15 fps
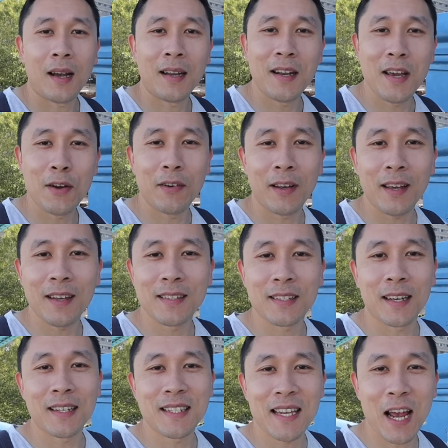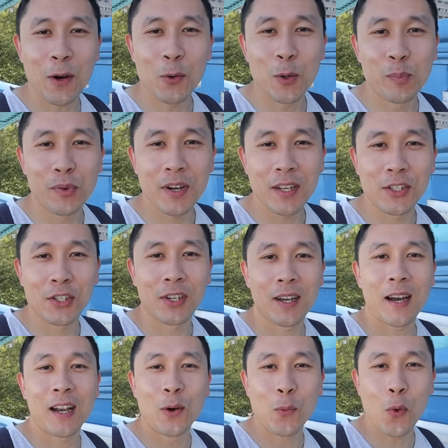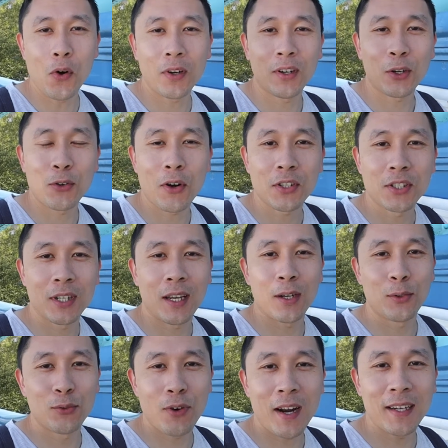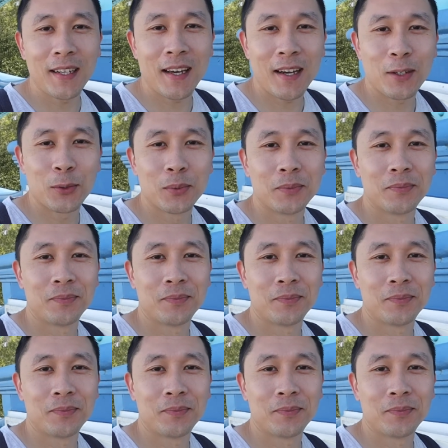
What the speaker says: And here it is, Tower Bridge, and I'm walking across it right now.